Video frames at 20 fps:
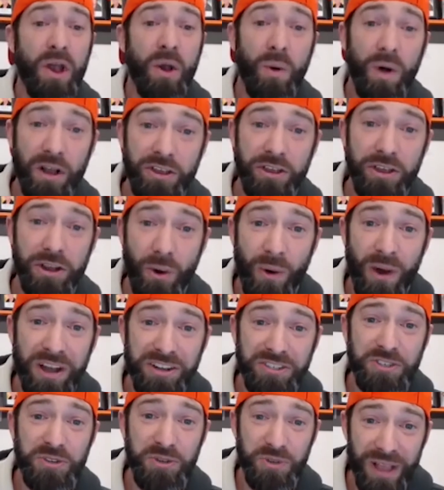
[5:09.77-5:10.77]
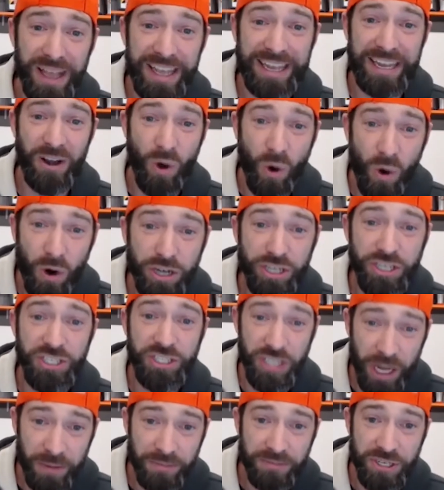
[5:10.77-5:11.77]
Well, you know what? Do you like an orange
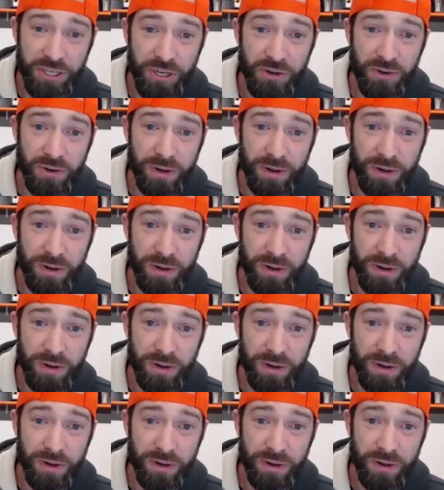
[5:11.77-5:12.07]
jumpsuit?